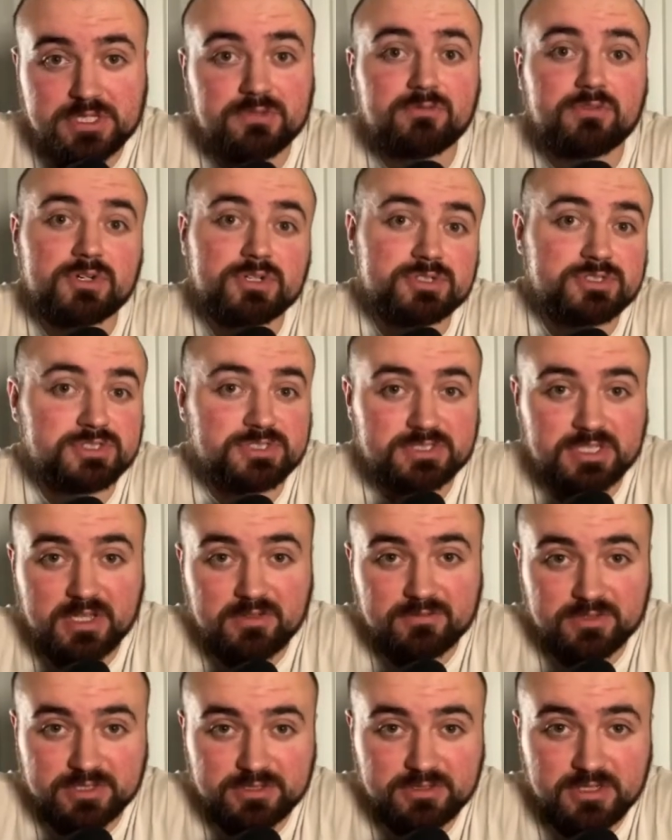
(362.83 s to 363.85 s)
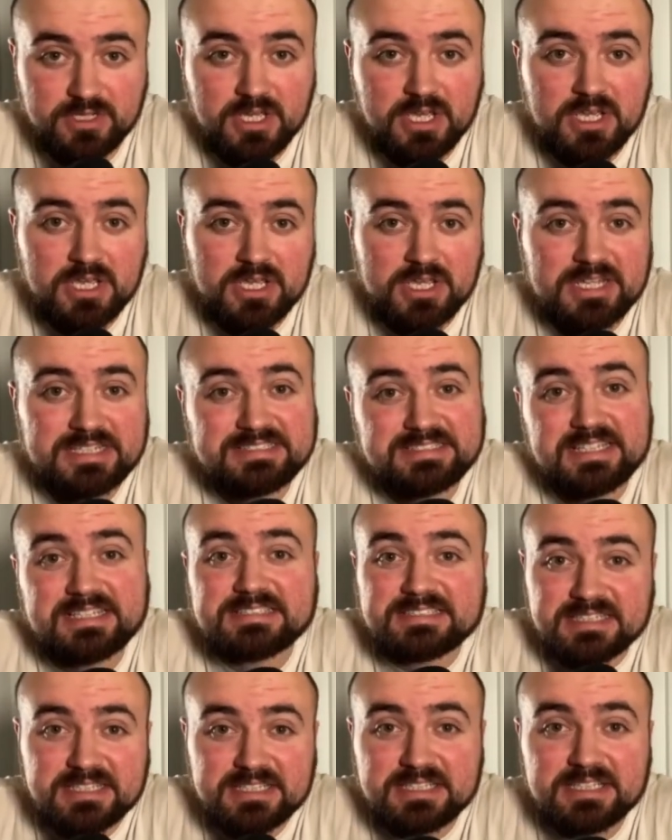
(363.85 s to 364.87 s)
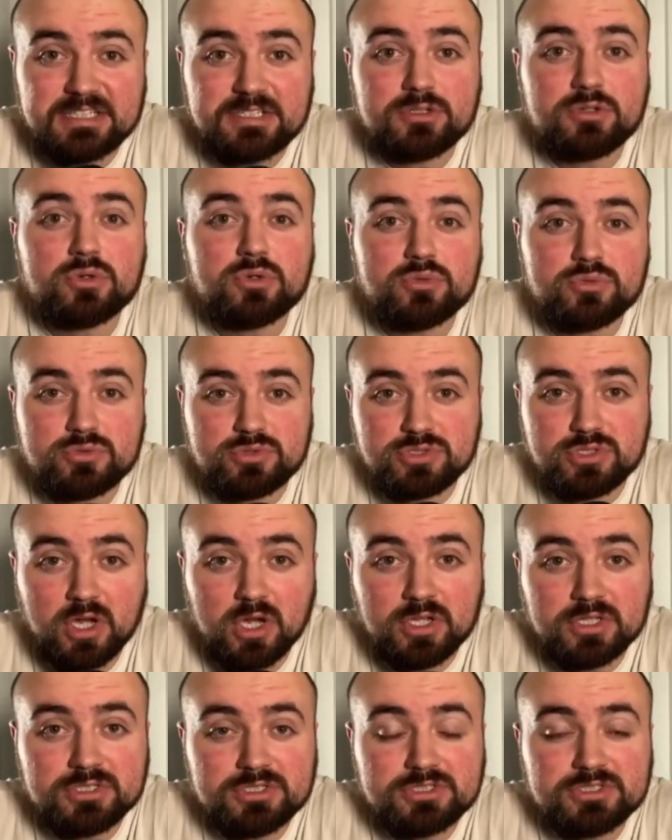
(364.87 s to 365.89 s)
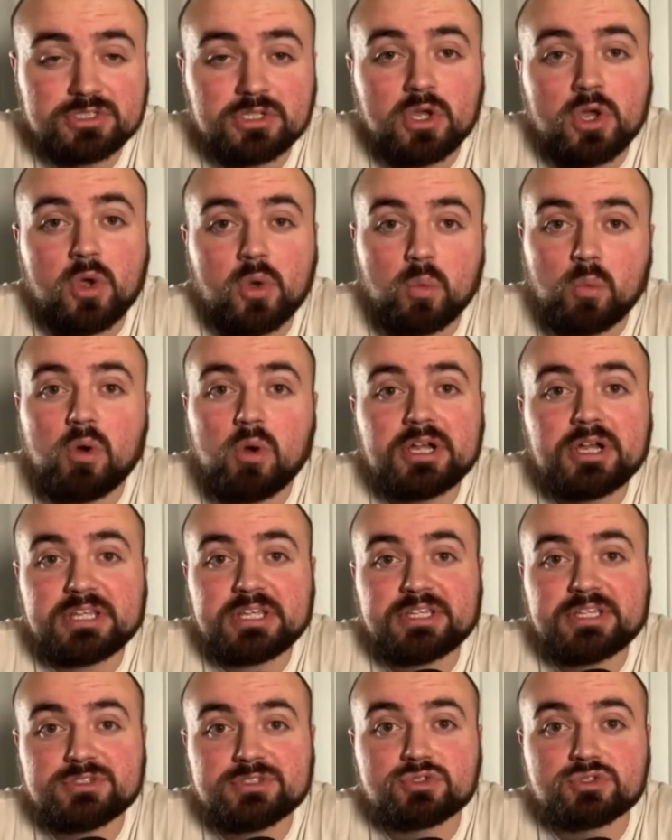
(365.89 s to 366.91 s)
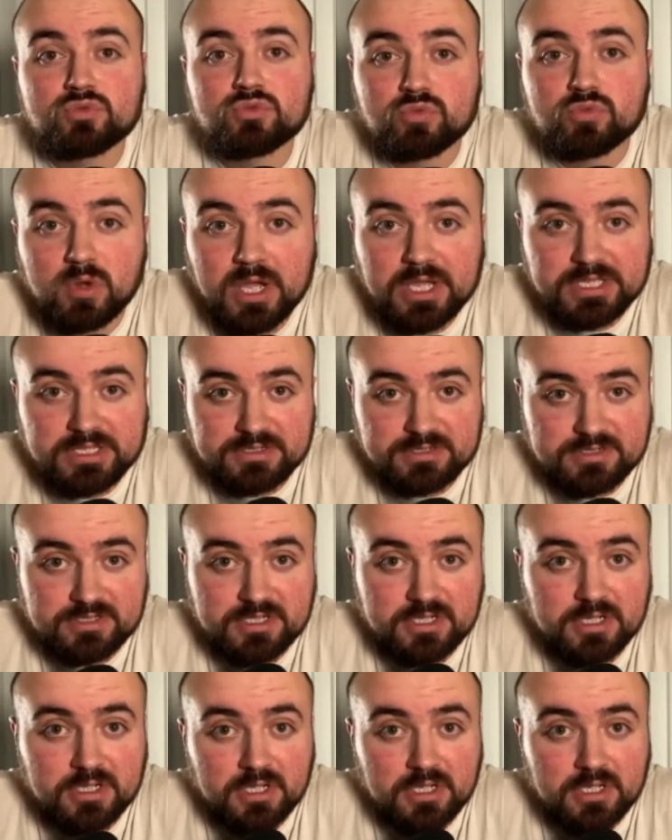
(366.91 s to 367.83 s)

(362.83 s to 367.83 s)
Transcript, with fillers: verse 7, it says, He who does what is right